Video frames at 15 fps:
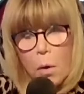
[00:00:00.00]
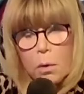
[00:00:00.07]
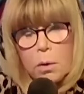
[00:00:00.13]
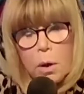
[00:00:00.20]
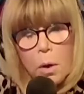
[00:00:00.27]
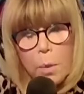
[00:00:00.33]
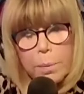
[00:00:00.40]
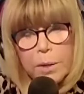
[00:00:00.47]

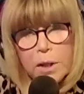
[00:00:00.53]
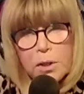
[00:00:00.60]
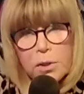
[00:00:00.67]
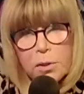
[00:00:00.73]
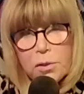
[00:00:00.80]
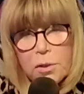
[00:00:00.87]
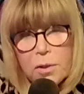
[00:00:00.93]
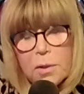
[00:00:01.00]
own low
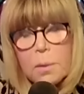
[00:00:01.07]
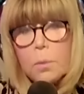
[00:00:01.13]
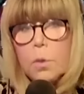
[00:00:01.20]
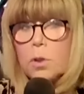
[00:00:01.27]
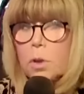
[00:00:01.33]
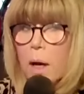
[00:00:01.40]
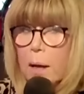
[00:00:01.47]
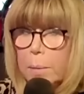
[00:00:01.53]
pressure system,
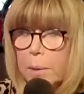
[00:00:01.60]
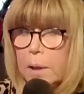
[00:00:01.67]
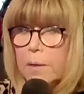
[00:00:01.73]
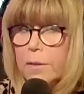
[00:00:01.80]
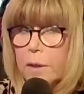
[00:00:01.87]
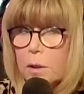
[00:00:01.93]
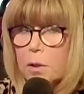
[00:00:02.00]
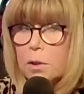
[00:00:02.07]
which I
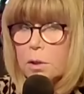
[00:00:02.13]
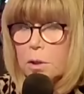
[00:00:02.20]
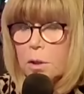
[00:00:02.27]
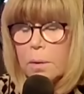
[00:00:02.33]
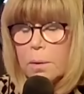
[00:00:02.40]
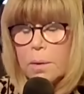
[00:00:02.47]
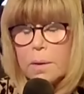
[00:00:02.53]
believe he could do.